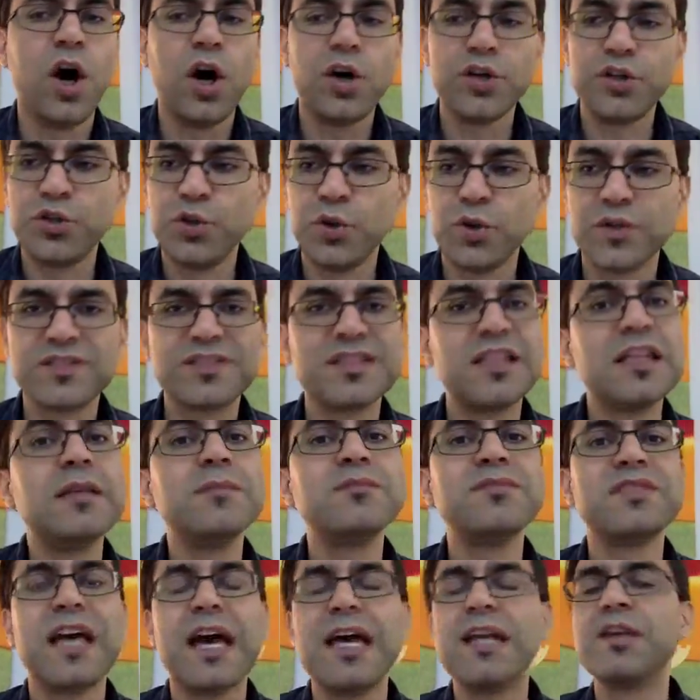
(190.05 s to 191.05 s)
your
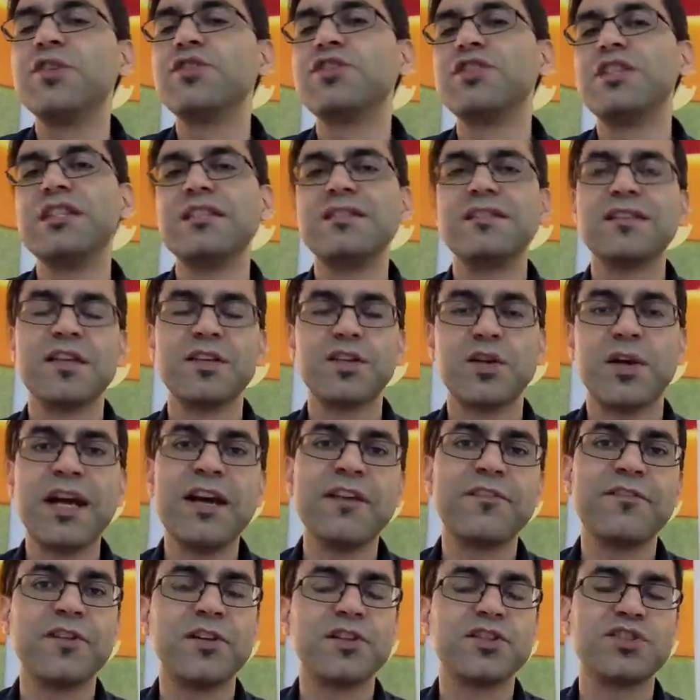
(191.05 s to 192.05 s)
team's energies and your
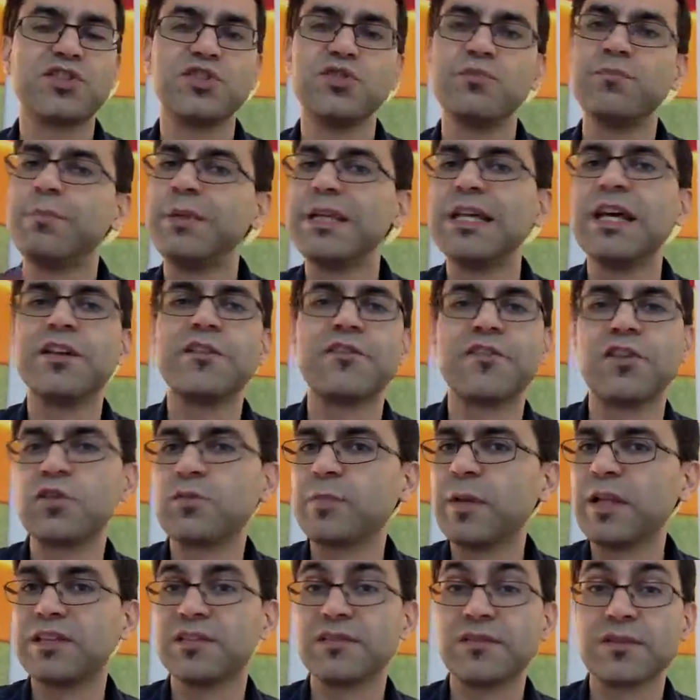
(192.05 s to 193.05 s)
effort to be on the first
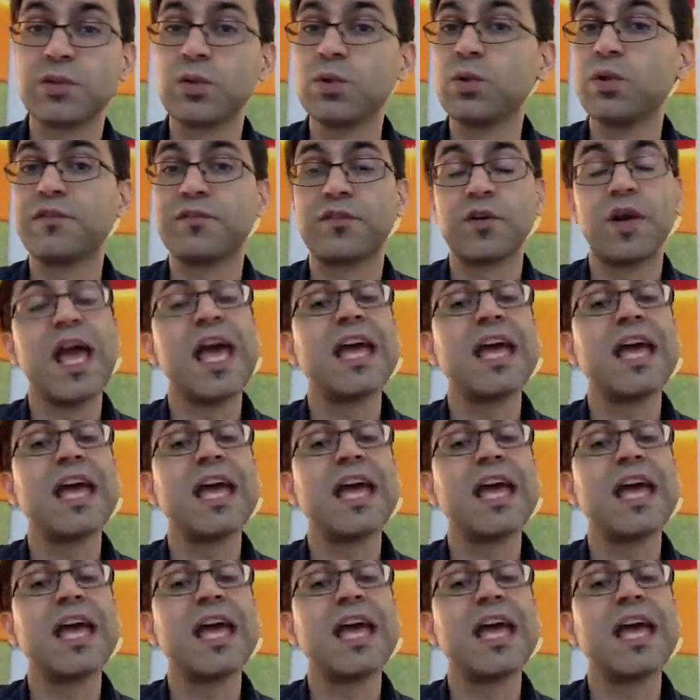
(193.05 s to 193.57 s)
place of Google for